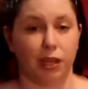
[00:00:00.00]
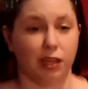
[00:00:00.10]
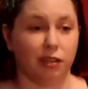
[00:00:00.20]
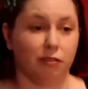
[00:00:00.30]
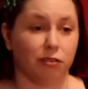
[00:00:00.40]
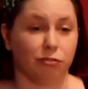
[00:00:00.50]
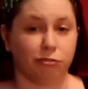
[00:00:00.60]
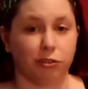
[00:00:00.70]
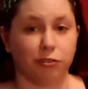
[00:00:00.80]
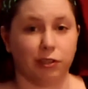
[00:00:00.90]
And
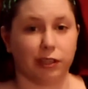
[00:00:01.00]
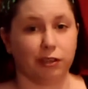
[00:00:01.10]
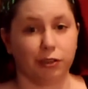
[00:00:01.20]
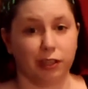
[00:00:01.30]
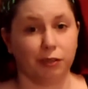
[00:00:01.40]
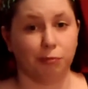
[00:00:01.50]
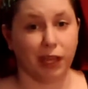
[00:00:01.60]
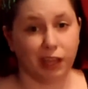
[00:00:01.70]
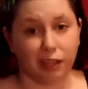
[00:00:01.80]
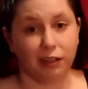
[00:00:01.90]
true, they are getting
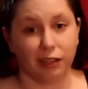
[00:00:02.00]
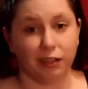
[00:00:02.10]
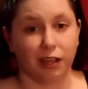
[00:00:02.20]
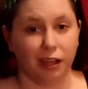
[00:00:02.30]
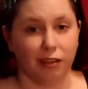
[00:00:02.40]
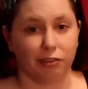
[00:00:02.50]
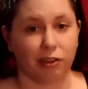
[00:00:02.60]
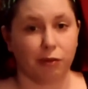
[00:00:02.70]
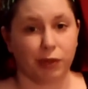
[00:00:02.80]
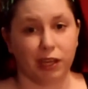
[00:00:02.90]
paid and they're
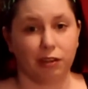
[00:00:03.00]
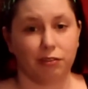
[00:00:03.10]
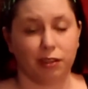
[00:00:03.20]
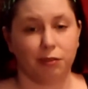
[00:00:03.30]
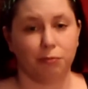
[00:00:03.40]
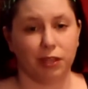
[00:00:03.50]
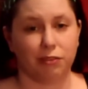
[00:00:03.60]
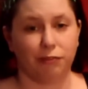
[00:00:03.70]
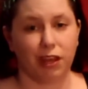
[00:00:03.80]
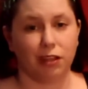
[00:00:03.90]
coming out to meet
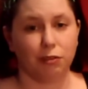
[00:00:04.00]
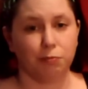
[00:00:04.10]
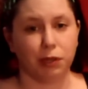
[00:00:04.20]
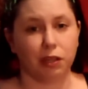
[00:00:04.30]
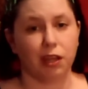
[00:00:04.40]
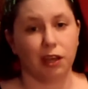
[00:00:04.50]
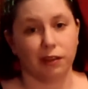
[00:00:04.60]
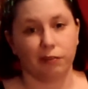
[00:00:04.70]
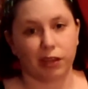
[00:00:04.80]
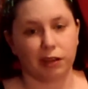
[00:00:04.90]
the fans, but
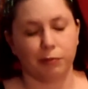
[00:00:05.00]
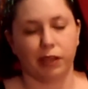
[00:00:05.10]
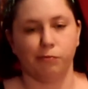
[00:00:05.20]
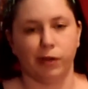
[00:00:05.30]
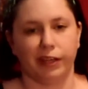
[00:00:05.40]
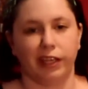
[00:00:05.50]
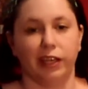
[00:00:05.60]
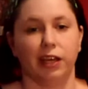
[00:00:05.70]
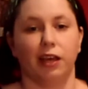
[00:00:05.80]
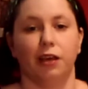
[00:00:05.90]
they've got to make
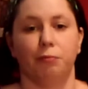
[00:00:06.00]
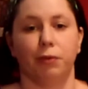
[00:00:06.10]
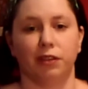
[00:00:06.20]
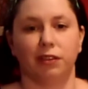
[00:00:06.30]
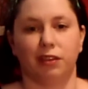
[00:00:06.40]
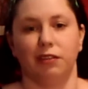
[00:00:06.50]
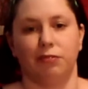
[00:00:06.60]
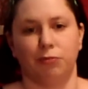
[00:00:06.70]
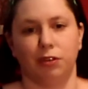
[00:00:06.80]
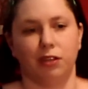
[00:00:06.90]
money. But
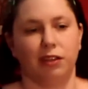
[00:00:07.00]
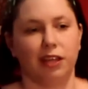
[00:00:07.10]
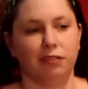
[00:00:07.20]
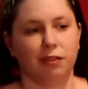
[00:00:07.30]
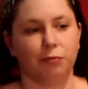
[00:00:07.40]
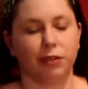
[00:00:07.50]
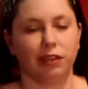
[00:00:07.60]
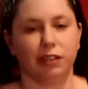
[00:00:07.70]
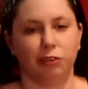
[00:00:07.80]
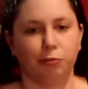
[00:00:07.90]
this one, they seemed a
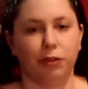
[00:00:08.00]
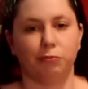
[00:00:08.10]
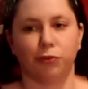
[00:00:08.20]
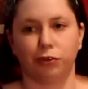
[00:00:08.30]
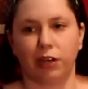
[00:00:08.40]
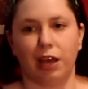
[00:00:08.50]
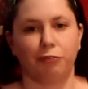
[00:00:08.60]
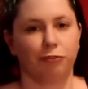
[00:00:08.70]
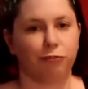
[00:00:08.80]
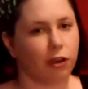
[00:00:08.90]
little bit more
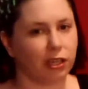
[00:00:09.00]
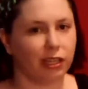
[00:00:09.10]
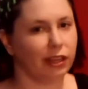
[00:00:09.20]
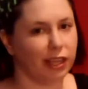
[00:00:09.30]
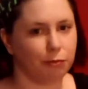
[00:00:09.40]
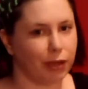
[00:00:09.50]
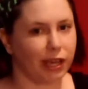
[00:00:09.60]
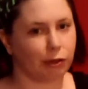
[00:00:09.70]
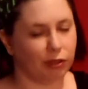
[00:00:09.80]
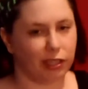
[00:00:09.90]
having fun and laid
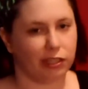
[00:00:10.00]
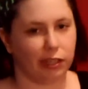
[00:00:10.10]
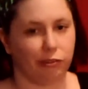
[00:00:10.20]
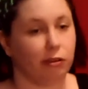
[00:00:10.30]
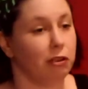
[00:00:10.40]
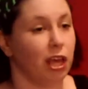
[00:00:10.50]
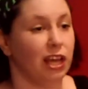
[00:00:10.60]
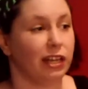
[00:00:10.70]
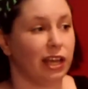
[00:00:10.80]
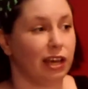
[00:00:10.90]
back with each other.
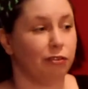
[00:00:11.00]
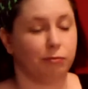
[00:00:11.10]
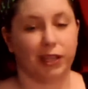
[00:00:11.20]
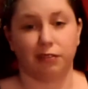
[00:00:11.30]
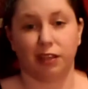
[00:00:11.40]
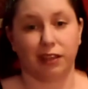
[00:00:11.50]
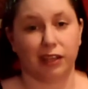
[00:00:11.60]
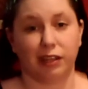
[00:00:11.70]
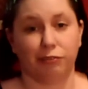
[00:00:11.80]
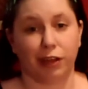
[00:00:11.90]
Now, I'm not saying
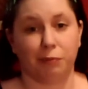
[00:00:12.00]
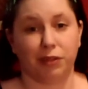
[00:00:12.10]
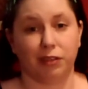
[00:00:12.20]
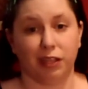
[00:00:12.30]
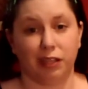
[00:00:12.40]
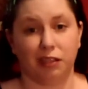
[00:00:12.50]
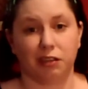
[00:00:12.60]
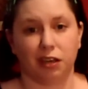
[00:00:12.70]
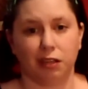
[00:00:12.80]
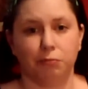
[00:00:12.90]
that never happens at any
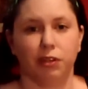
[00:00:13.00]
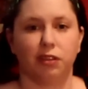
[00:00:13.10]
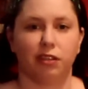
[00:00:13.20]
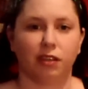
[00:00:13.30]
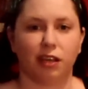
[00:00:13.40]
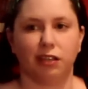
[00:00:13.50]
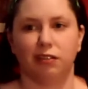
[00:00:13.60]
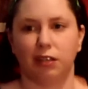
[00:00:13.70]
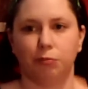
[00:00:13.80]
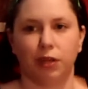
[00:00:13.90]
con, but this kind of
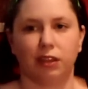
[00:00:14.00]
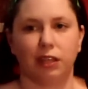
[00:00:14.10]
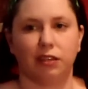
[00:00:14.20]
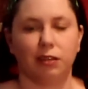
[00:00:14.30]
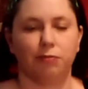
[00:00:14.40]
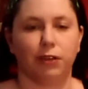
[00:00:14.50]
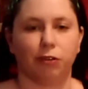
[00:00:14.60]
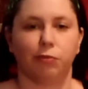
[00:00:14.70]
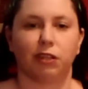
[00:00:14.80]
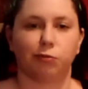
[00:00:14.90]
seemed like they seemed
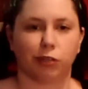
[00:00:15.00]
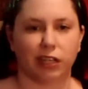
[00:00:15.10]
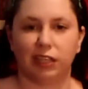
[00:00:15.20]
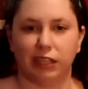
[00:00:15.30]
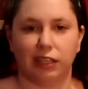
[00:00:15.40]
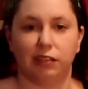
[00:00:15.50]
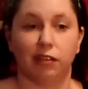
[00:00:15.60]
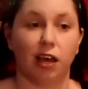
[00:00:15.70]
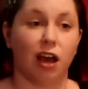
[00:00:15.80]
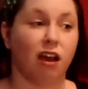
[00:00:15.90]
very much more at
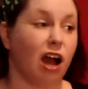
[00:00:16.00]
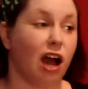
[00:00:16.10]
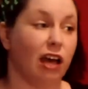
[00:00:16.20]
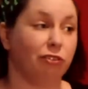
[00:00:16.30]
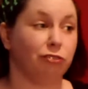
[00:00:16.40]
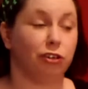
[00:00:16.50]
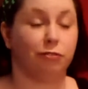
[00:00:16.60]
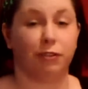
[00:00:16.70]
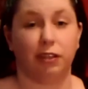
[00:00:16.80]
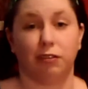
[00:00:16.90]
ease. I don't
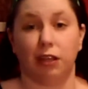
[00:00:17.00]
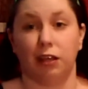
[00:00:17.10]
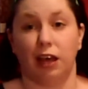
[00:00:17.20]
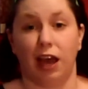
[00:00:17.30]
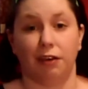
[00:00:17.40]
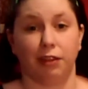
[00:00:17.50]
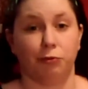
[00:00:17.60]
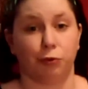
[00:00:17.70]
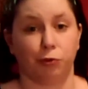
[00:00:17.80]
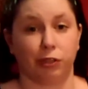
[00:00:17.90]
know if it's how
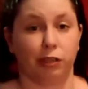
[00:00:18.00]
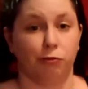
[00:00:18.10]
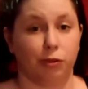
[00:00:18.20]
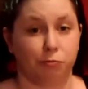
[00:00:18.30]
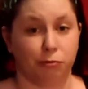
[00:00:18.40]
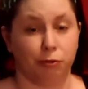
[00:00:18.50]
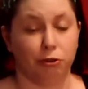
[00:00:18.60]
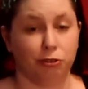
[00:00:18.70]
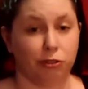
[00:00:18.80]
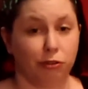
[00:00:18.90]
they were working with the
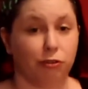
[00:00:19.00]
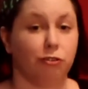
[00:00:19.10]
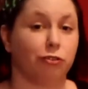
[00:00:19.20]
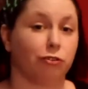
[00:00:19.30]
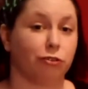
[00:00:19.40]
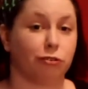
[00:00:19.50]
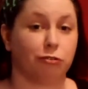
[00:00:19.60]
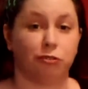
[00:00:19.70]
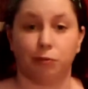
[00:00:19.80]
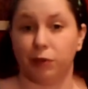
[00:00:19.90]
promoter
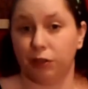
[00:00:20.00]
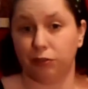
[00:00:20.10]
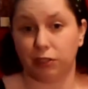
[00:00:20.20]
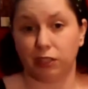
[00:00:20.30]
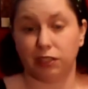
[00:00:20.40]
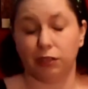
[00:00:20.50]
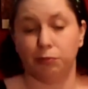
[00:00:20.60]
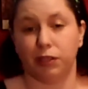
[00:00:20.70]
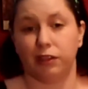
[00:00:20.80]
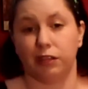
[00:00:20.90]
or some other
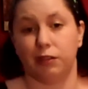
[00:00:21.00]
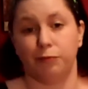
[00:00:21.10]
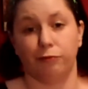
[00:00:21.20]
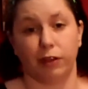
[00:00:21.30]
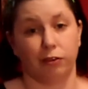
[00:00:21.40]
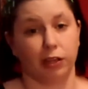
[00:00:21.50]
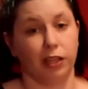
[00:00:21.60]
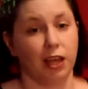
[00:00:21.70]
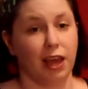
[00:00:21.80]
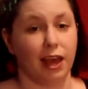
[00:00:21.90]
detail, but they seemed
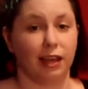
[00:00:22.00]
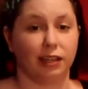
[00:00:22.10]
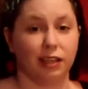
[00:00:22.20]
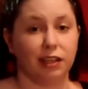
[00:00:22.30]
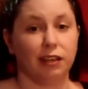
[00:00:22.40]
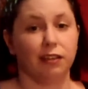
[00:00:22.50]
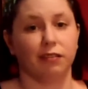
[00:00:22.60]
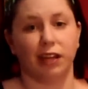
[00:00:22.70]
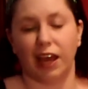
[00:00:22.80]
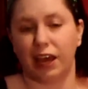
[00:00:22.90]
very at
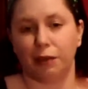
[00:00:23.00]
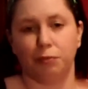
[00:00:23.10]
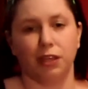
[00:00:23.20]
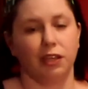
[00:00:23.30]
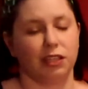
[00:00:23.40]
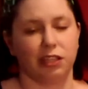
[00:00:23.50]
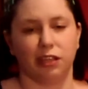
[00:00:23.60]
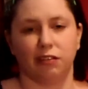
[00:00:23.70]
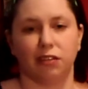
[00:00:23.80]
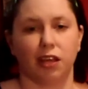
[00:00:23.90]
ease and happy and
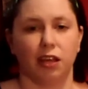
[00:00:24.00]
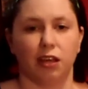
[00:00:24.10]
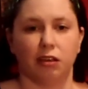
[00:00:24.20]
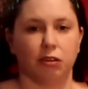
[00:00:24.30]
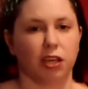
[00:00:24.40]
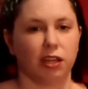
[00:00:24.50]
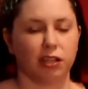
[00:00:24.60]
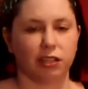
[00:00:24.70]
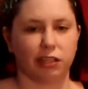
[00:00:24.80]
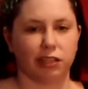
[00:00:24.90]
just kind
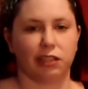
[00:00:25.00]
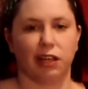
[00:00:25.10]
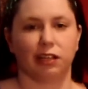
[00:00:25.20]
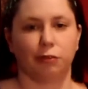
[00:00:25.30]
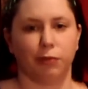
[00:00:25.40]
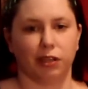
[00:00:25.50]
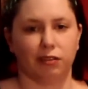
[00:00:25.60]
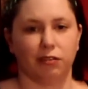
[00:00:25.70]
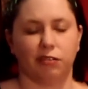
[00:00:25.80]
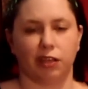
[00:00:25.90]
of chit-chatting
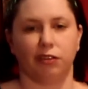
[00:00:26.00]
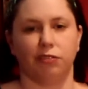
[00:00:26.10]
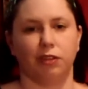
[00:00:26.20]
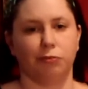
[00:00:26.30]
amongst themselves.